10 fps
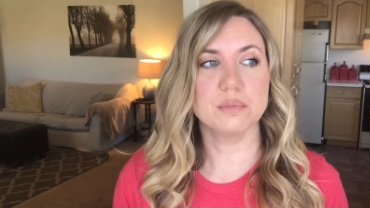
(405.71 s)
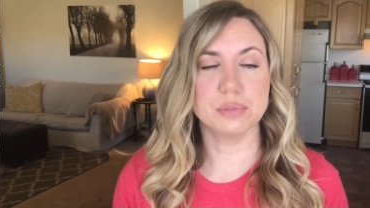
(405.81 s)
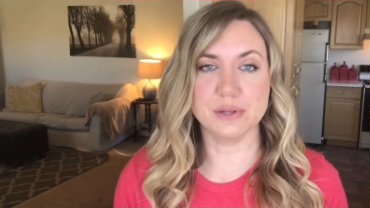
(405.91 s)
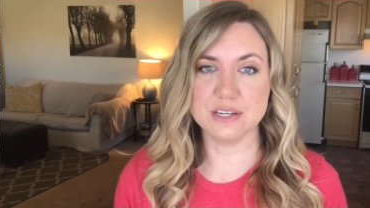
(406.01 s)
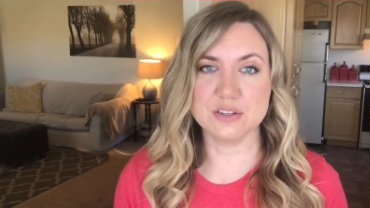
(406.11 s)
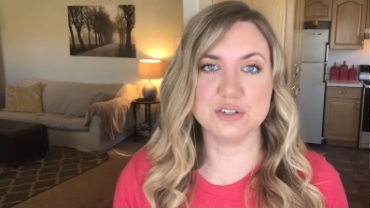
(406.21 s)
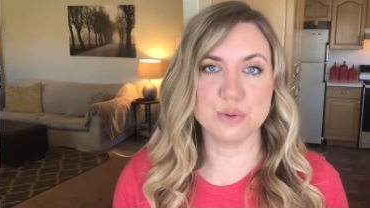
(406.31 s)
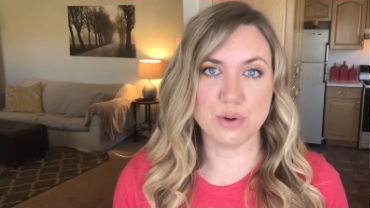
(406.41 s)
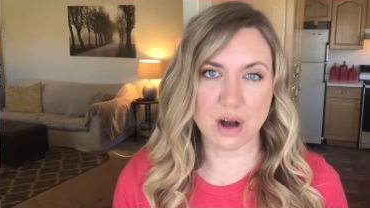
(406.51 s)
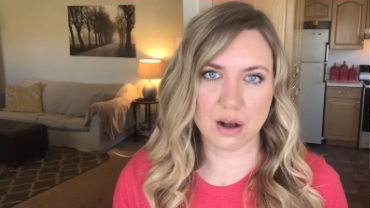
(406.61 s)
Please
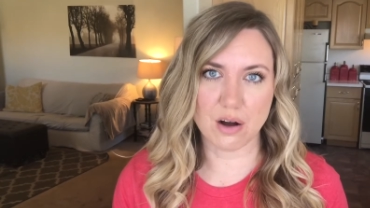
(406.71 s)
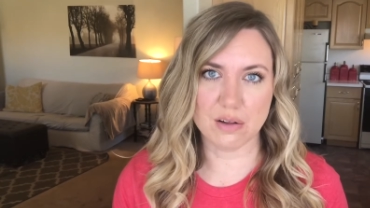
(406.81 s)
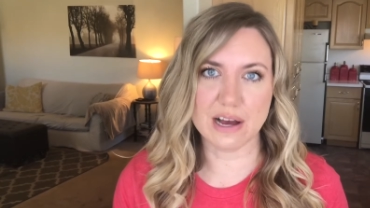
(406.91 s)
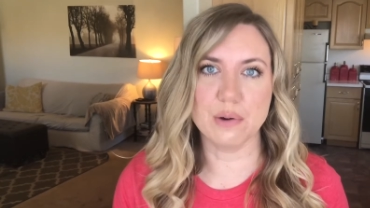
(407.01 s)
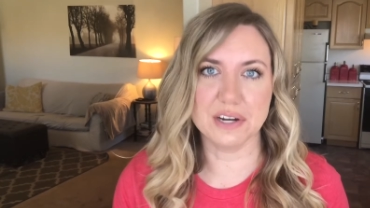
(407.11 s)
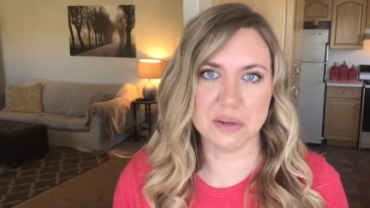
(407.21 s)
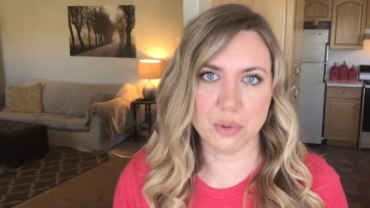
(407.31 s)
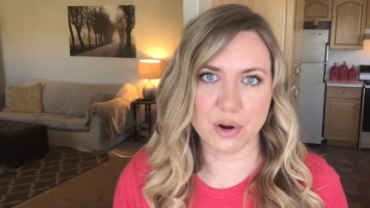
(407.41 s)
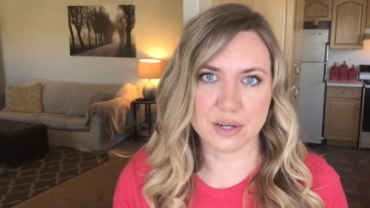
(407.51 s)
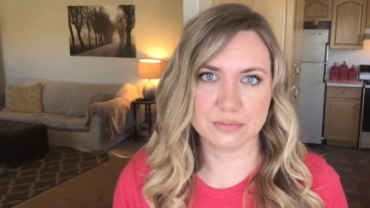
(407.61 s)
do not call out
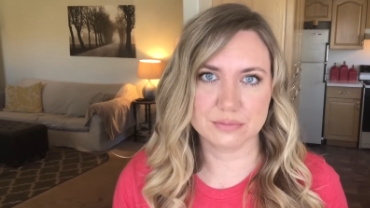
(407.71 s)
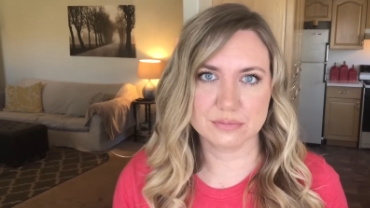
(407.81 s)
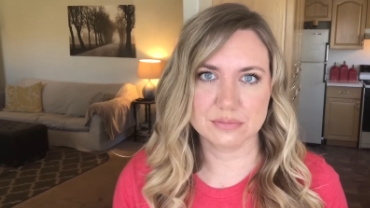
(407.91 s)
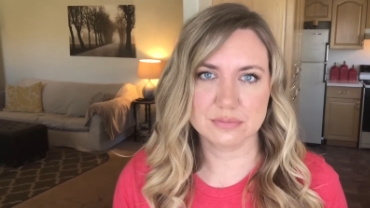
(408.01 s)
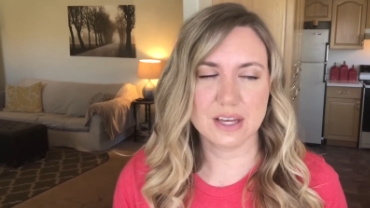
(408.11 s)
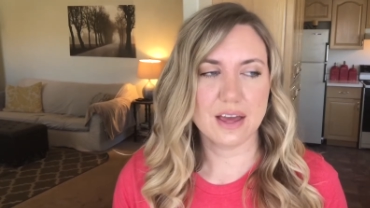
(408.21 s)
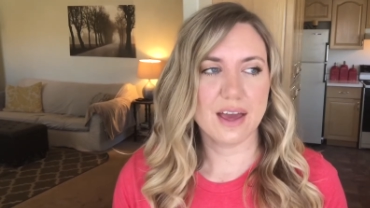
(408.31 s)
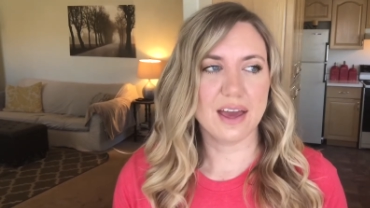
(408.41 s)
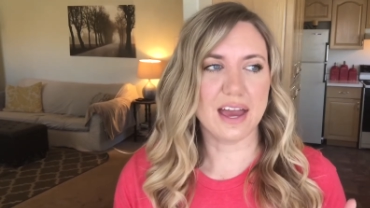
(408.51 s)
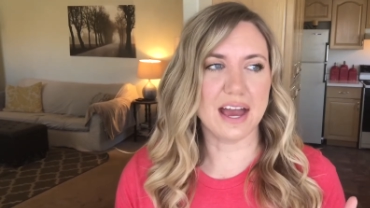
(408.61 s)
anymore.
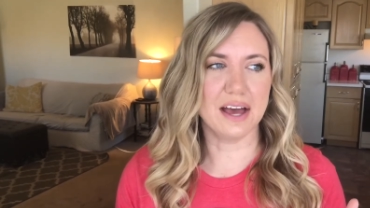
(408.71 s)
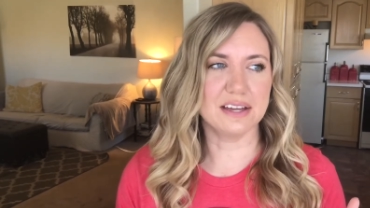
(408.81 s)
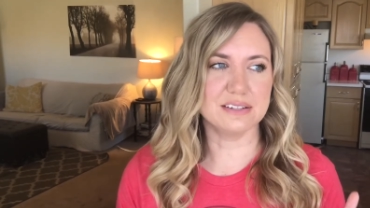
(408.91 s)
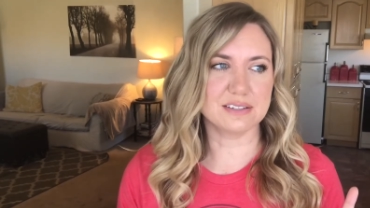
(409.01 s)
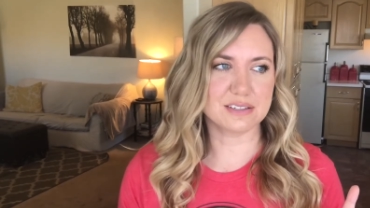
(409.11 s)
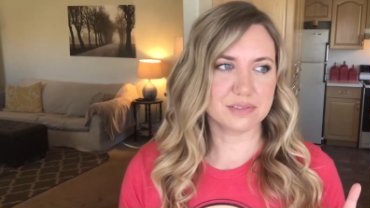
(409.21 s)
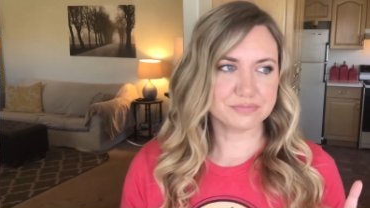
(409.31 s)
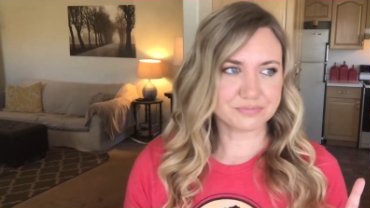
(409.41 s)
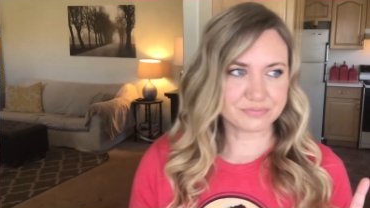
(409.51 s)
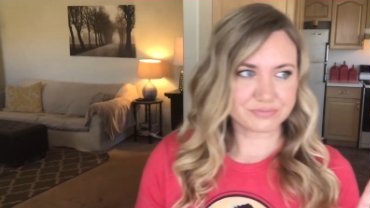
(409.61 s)
And
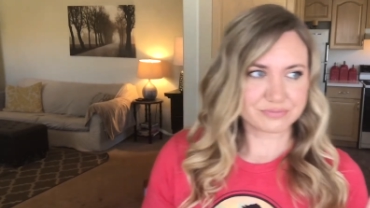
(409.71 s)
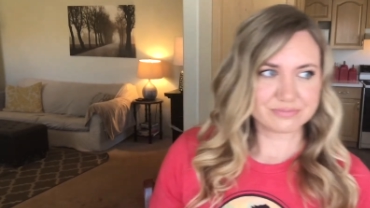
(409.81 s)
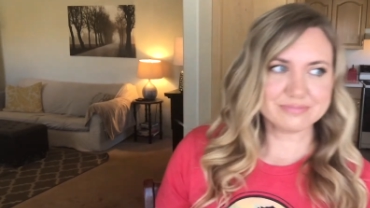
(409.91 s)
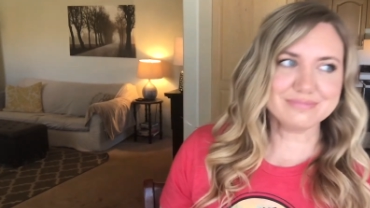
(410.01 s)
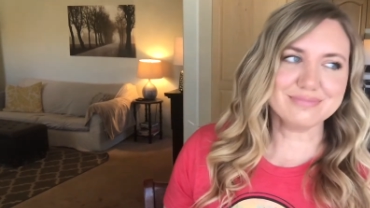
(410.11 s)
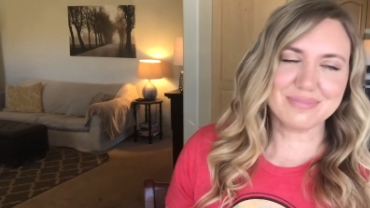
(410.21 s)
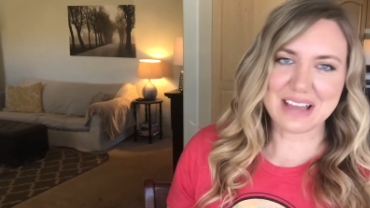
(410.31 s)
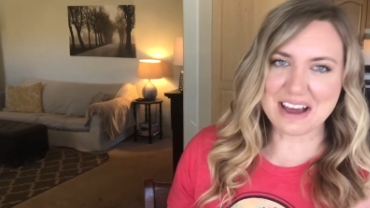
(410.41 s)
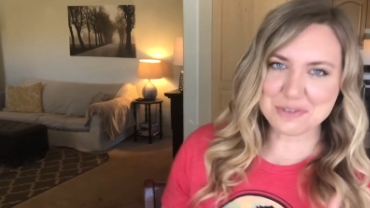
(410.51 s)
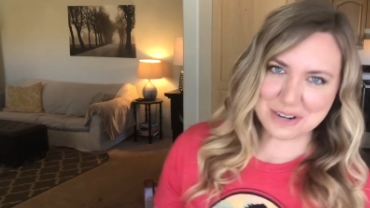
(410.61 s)

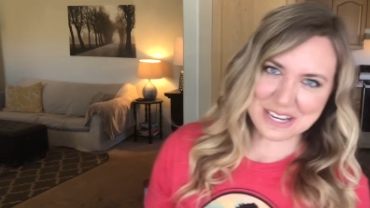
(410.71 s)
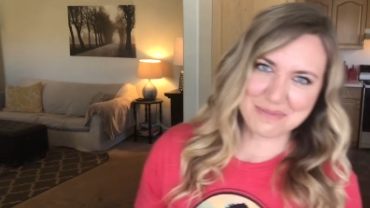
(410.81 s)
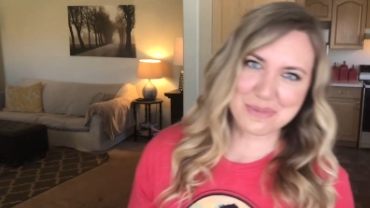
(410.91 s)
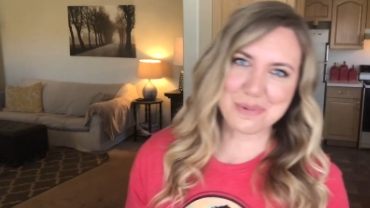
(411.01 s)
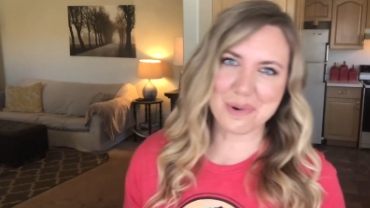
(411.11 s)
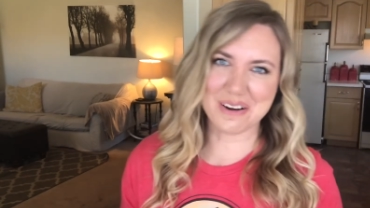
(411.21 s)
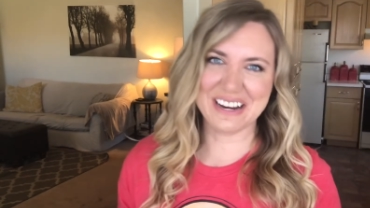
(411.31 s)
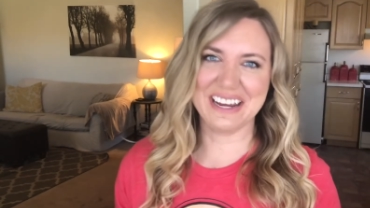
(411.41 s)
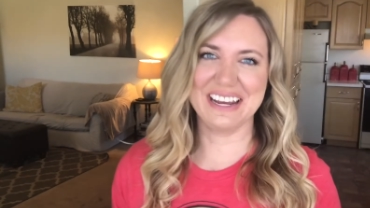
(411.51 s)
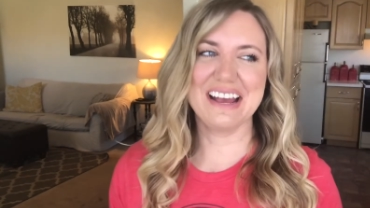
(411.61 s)
after I give them the
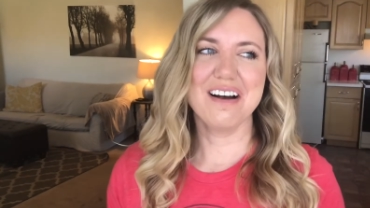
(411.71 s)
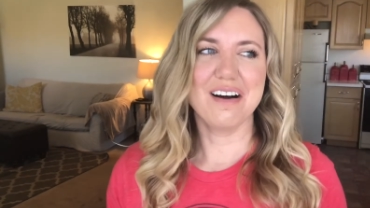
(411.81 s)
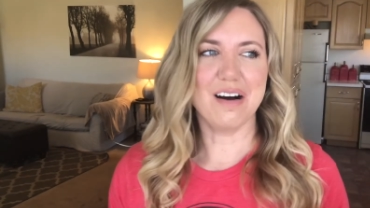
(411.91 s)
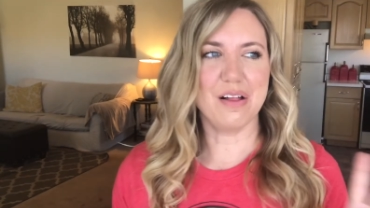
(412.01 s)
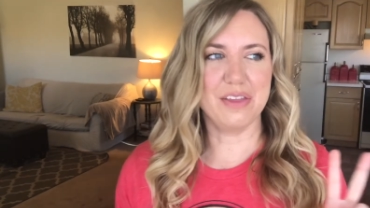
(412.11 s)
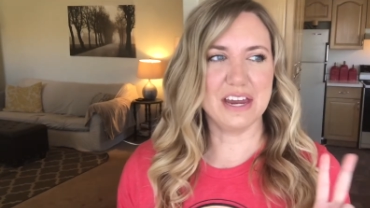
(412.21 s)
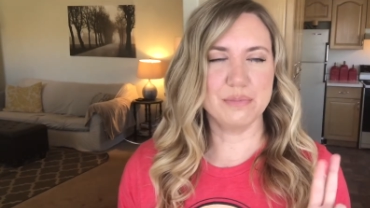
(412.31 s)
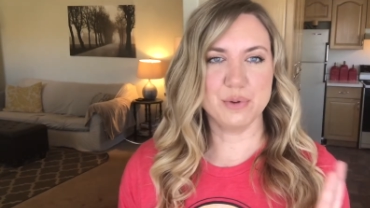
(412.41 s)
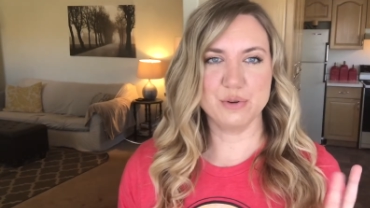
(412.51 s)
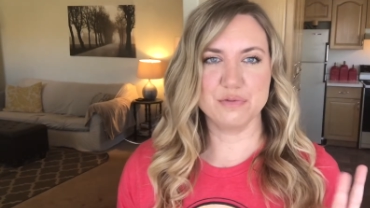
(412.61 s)
warning, I'll
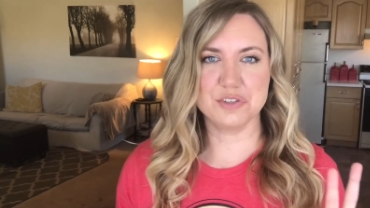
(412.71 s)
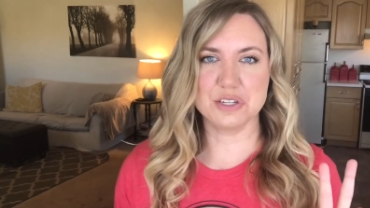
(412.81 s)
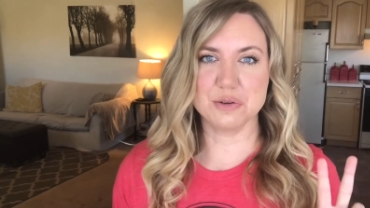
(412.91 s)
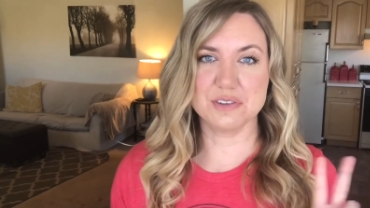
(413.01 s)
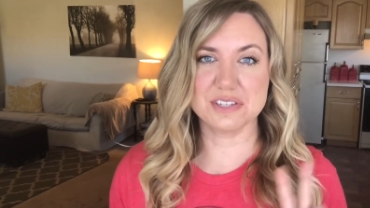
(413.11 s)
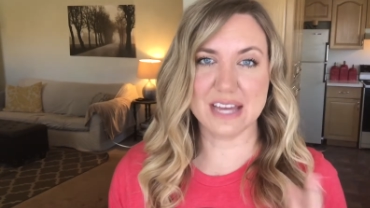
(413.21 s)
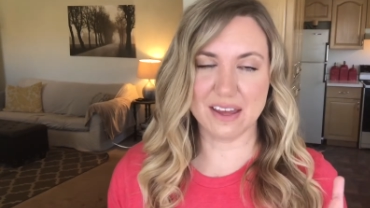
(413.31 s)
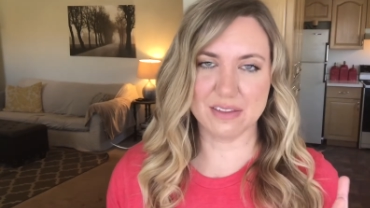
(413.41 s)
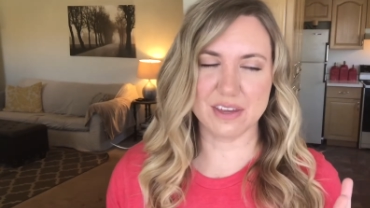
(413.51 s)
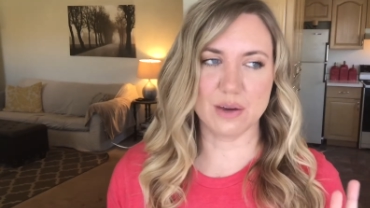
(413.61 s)
then move to the
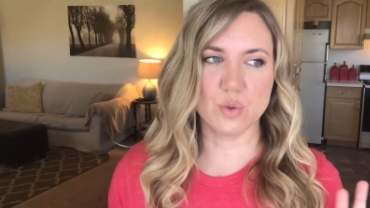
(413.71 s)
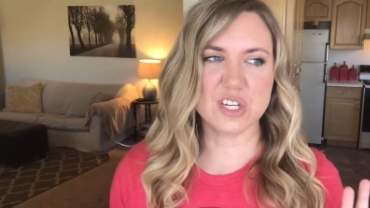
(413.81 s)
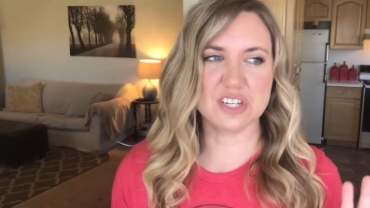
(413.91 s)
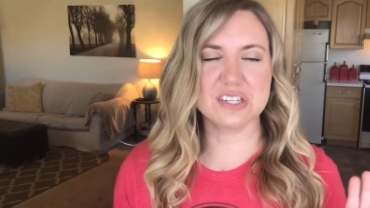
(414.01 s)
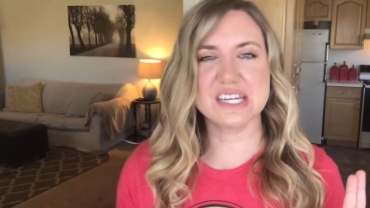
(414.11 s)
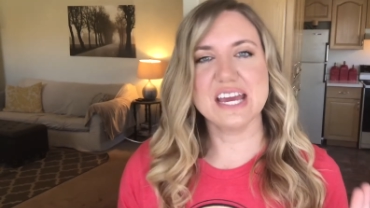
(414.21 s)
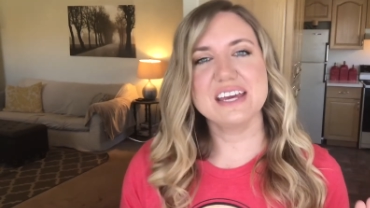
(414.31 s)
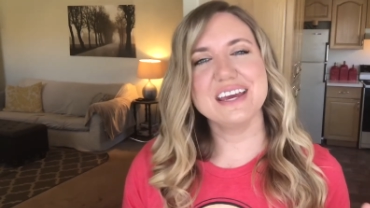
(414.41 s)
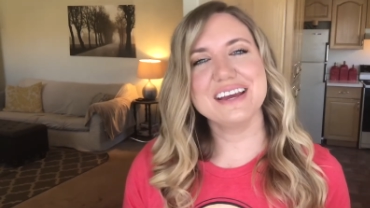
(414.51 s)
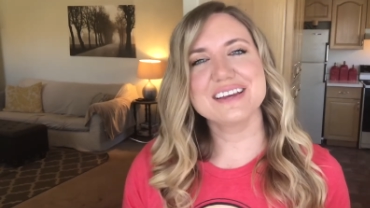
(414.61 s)
second thing, which is
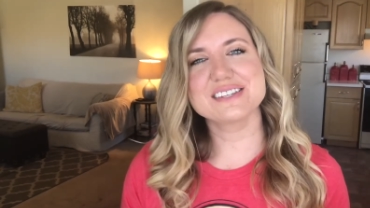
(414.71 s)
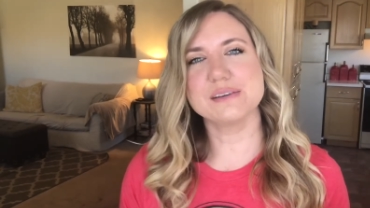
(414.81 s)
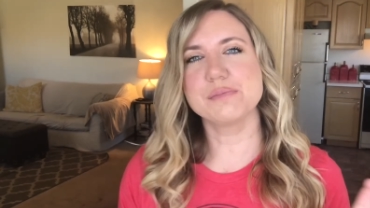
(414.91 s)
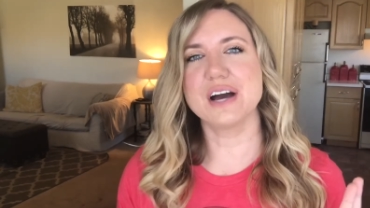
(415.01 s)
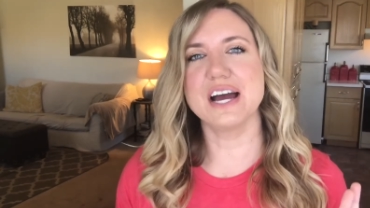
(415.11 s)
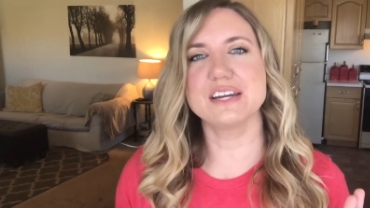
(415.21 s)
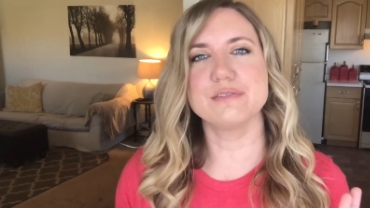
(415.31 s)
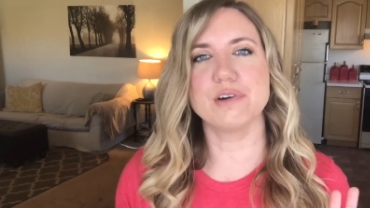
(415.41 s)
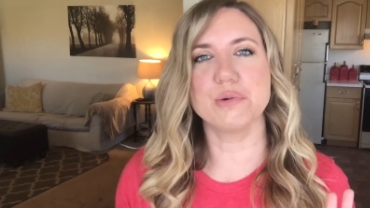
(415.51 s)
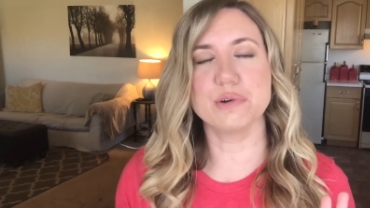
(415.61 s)
taking some kind
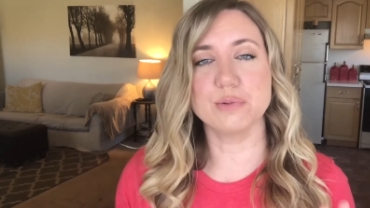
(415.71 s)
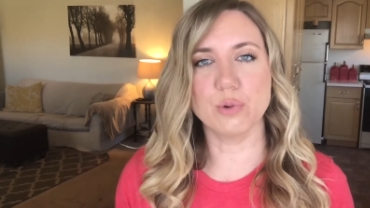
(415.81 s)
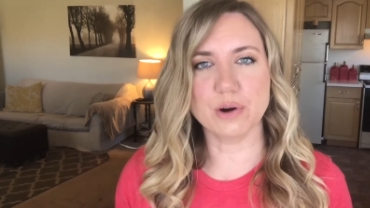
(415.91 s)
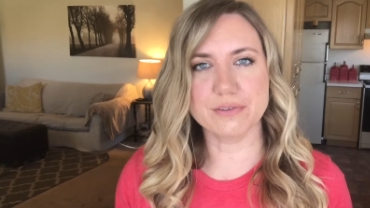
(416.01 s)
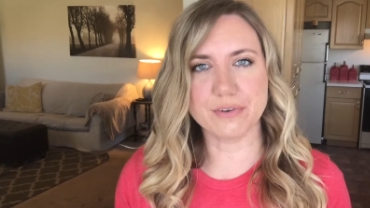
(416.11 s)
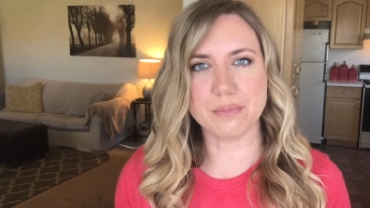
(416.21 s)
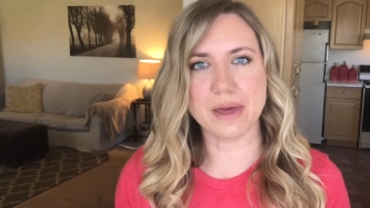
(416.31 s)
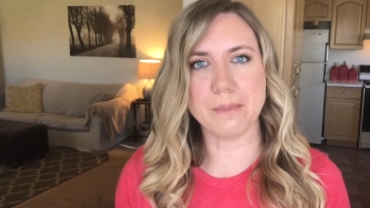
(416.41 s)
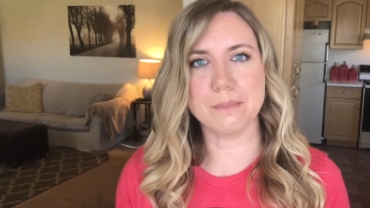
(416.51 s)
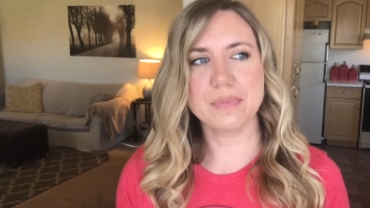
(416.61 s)
of a reward from them.